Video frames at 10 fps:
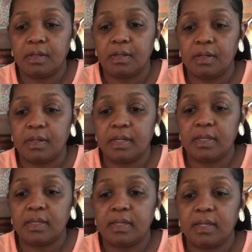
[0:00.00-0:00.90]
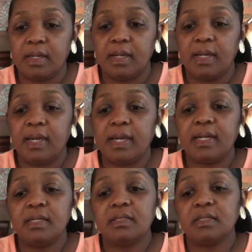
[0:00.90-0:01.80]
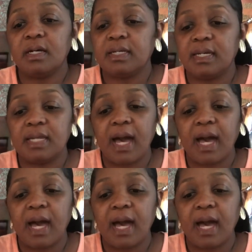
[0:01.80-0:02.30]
All right, and again,